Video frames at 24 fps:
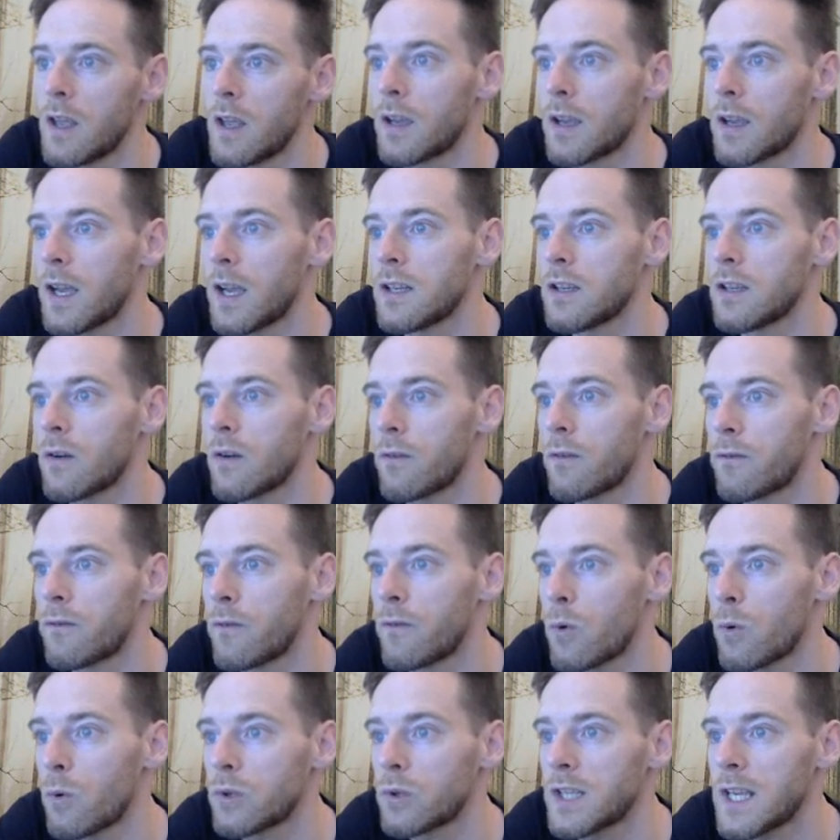Okay, and you've got
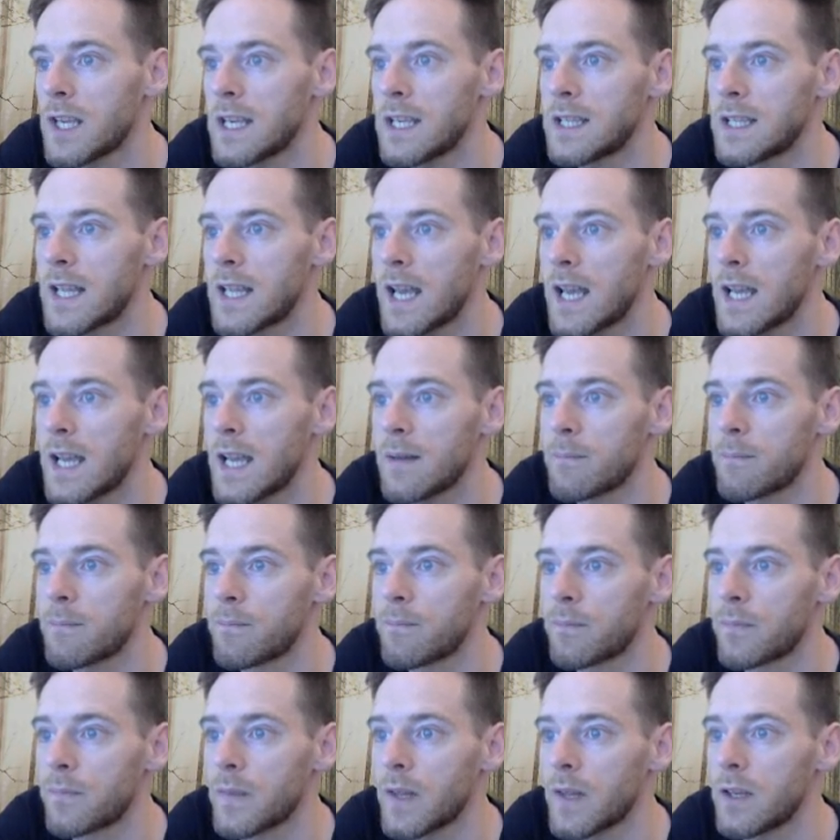14 there,
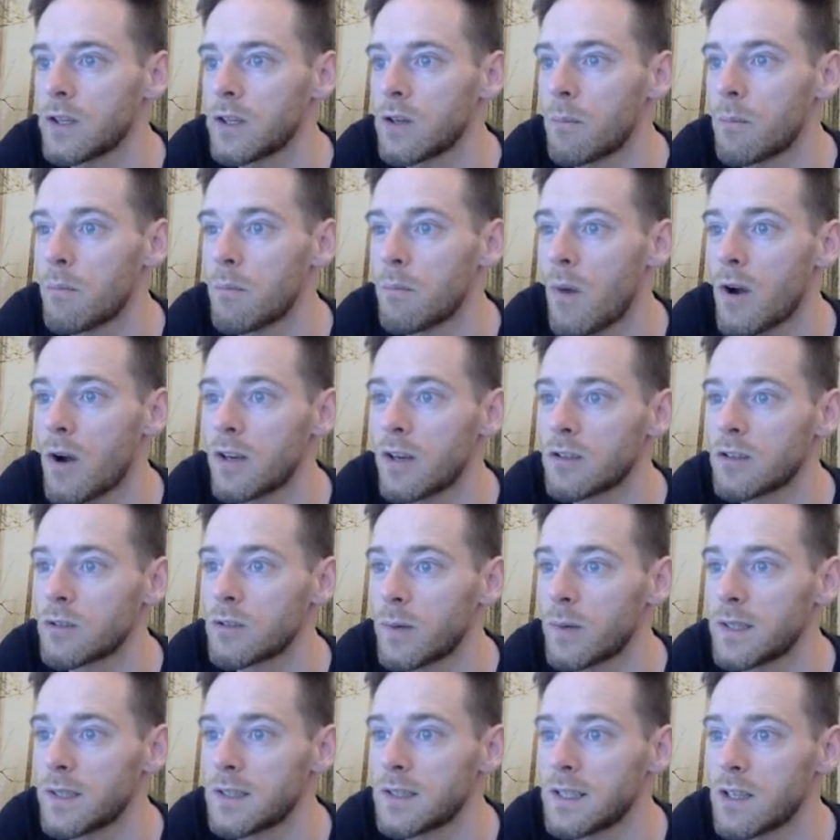and you've got minus
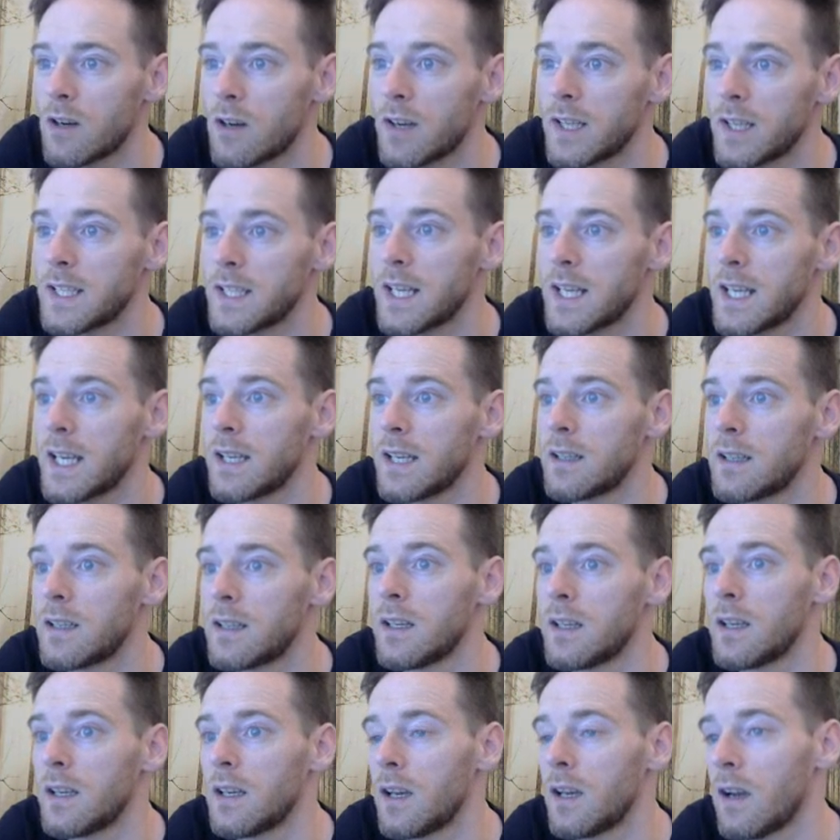29 there.
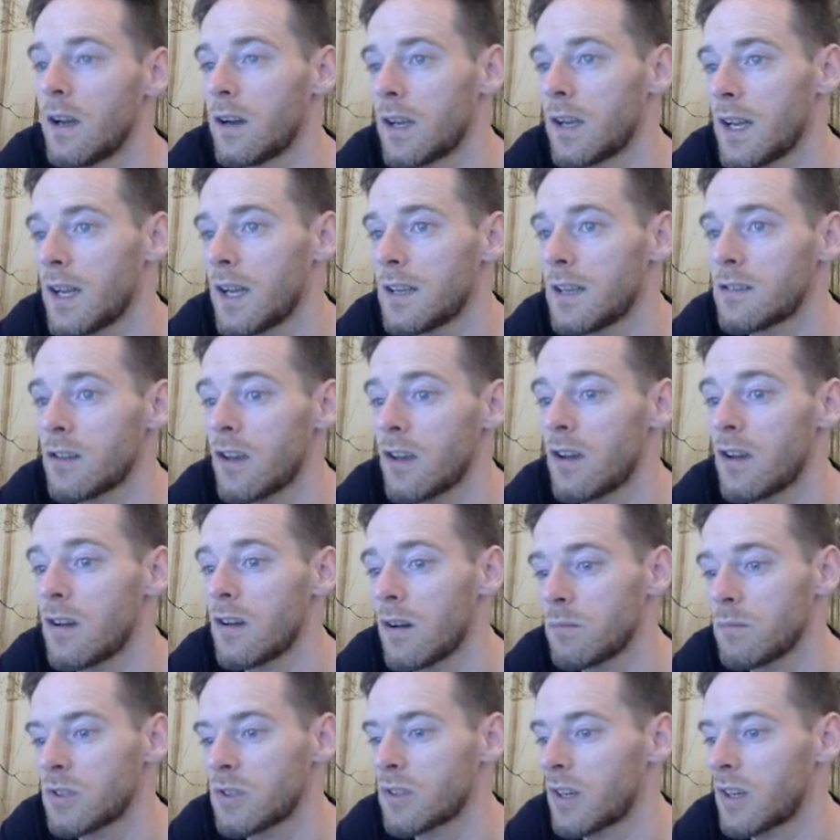Okay, so
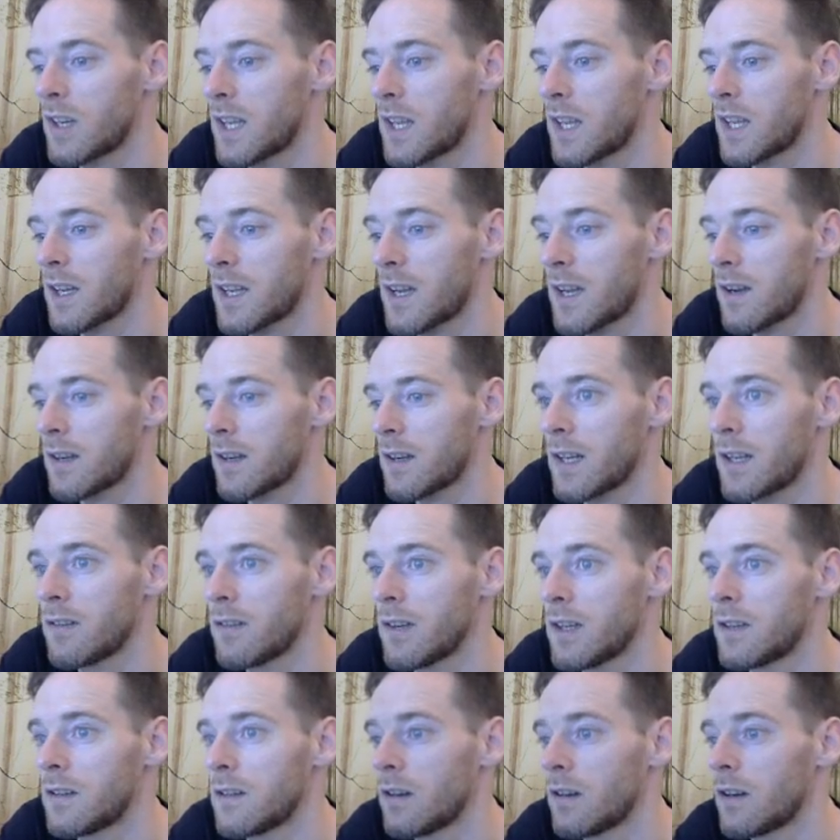I'm just going to get a calculator
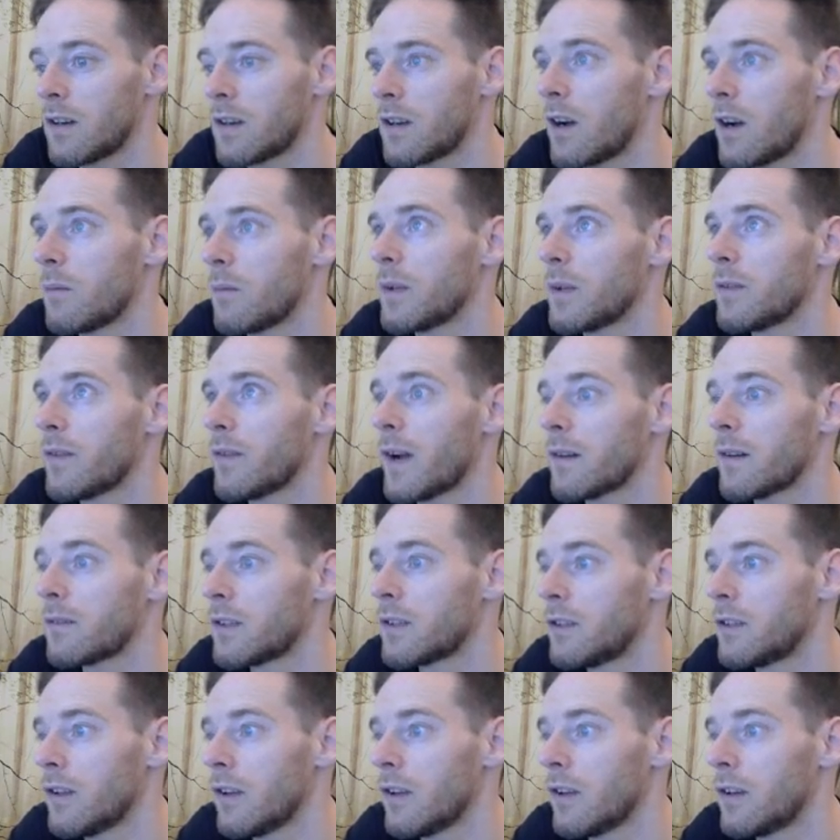in. I can't be
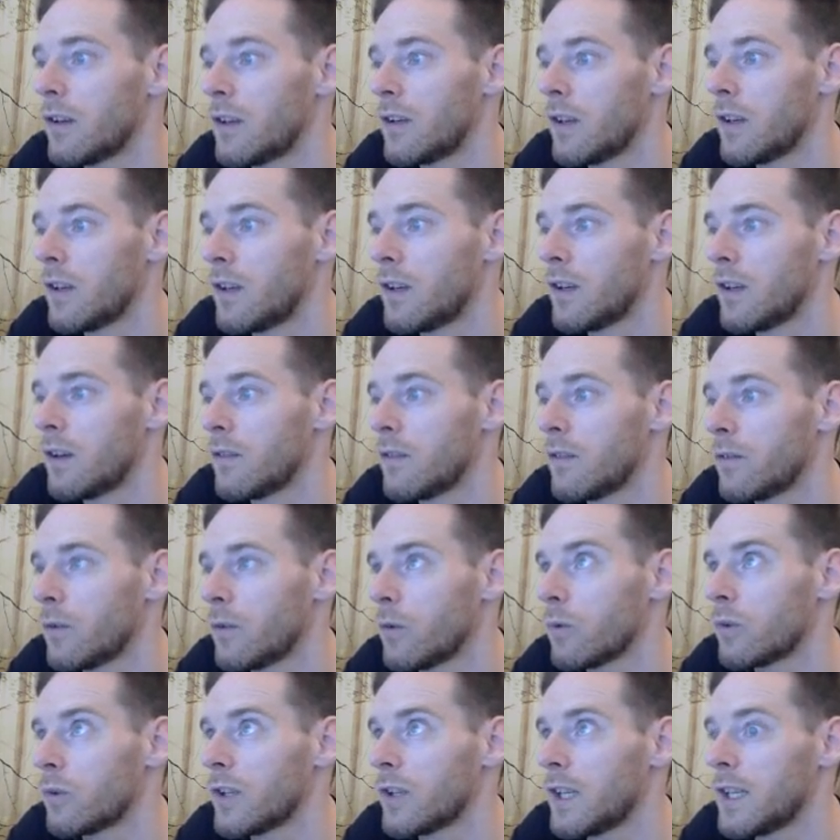faffed to
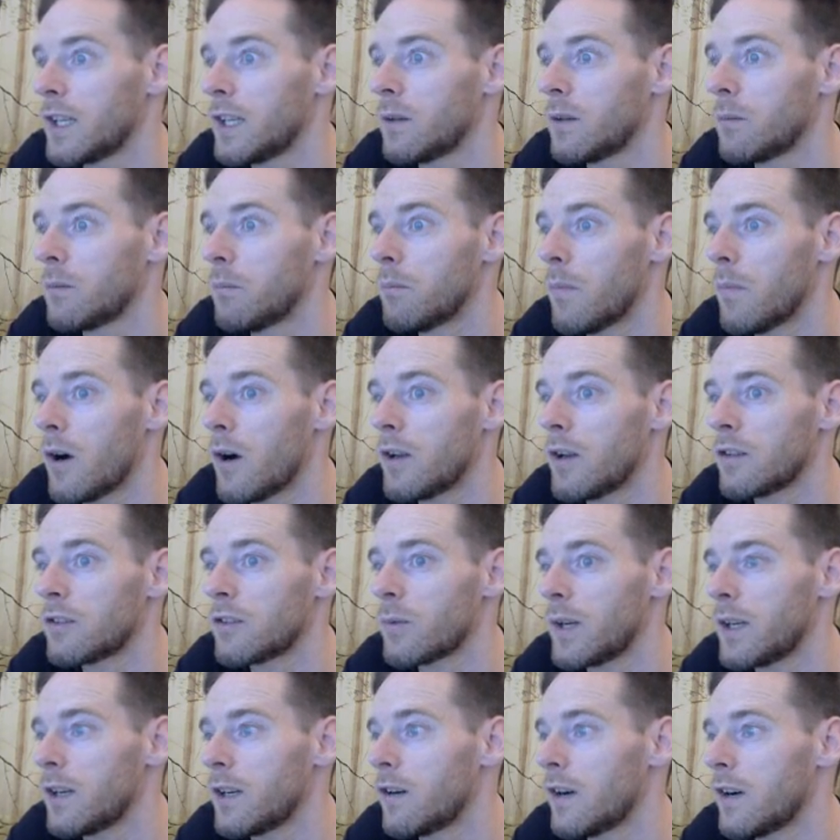14 minus
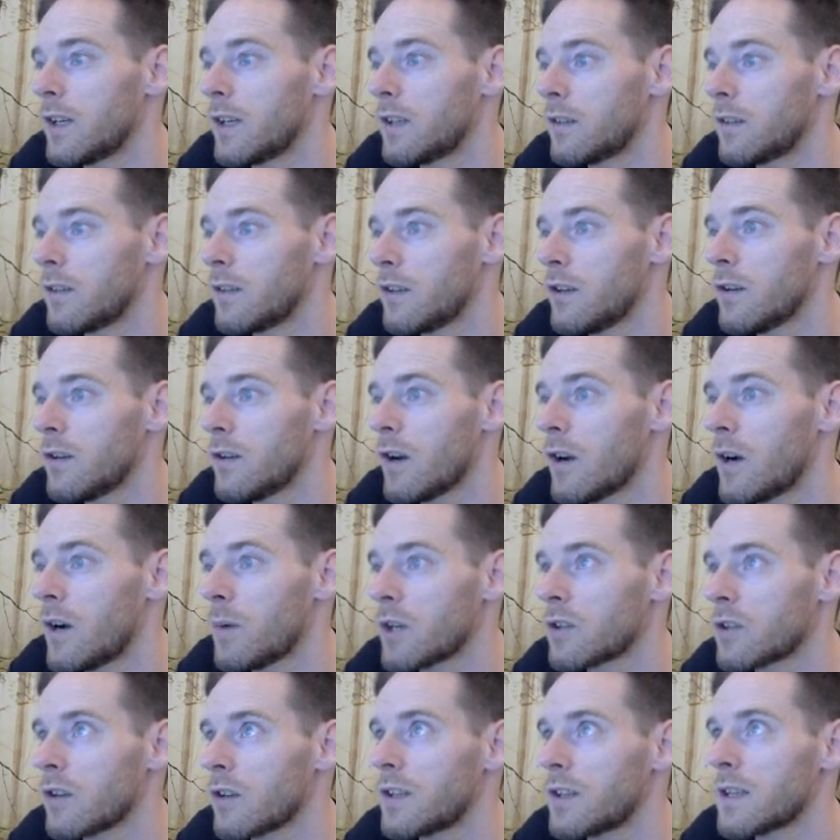29. You know how
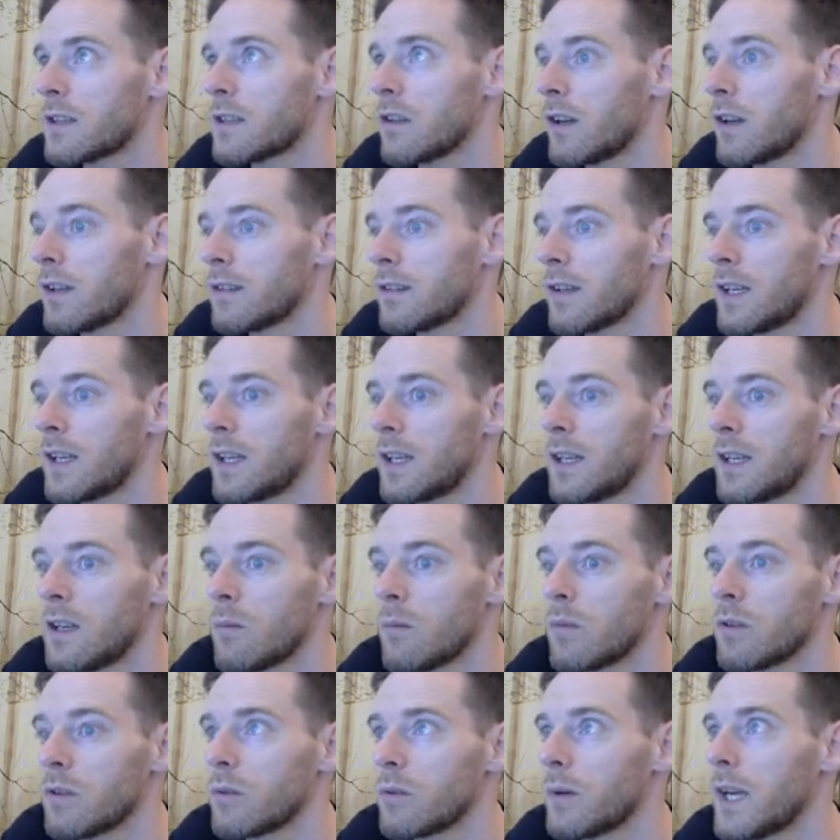much I dislike taking
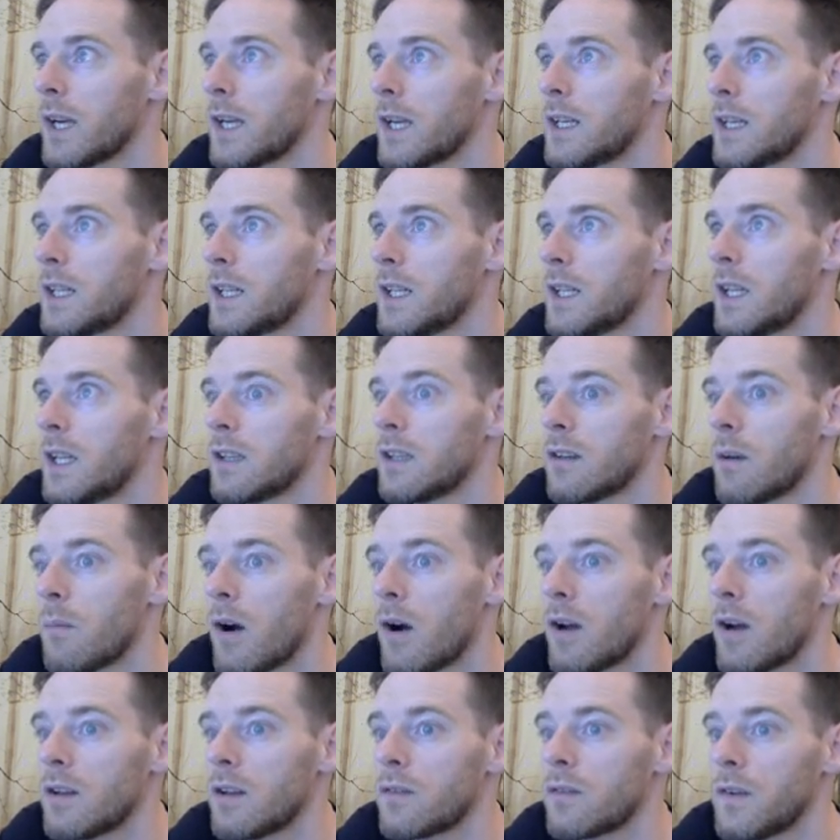numbers away. So
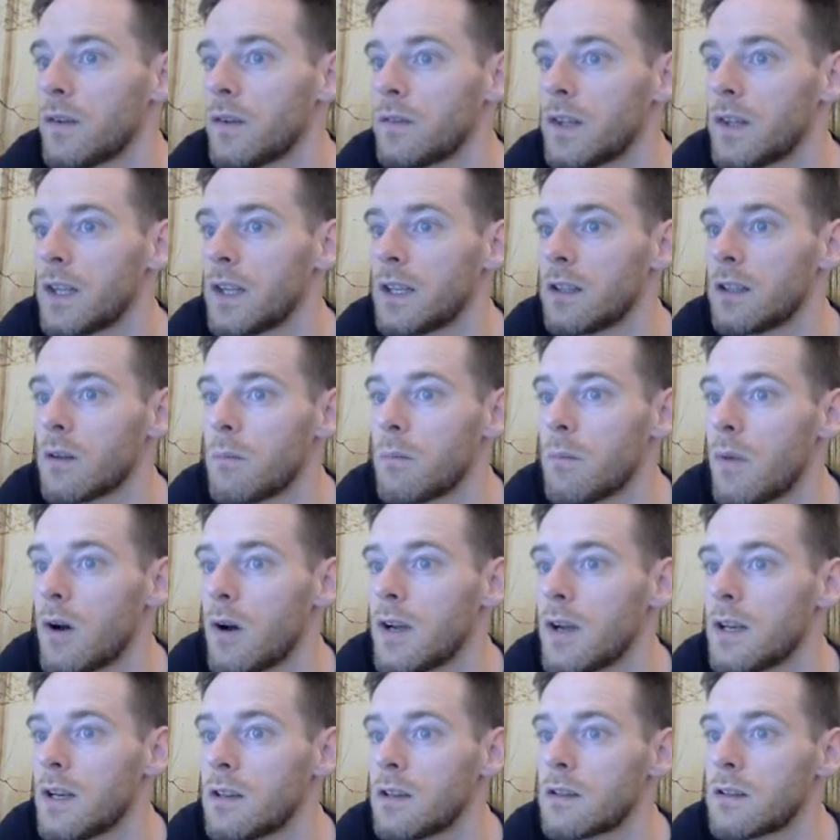minus 15, so
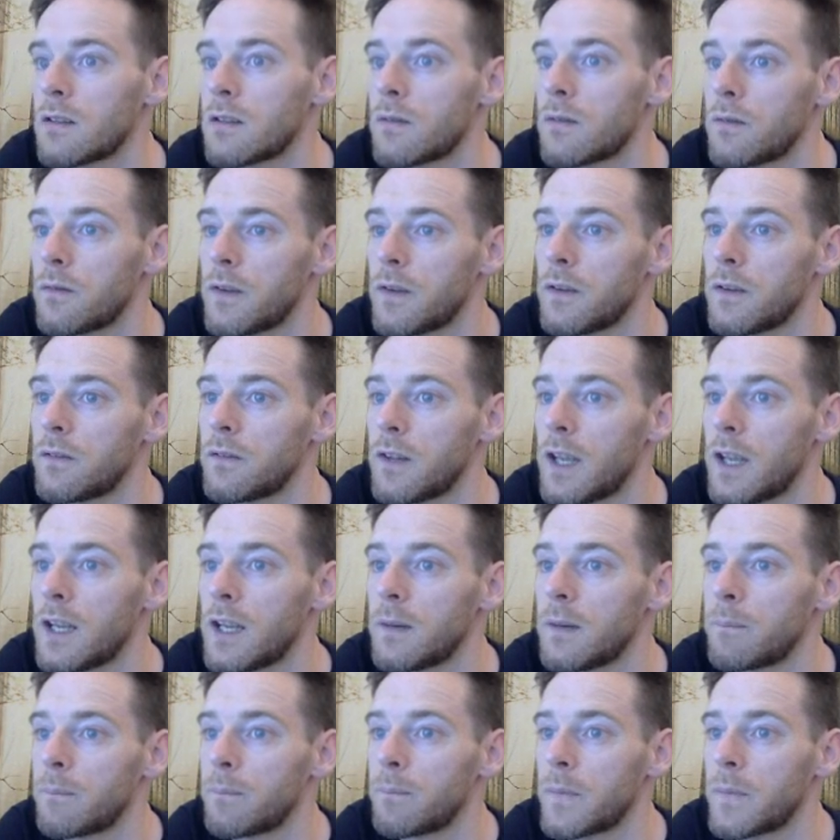minus 15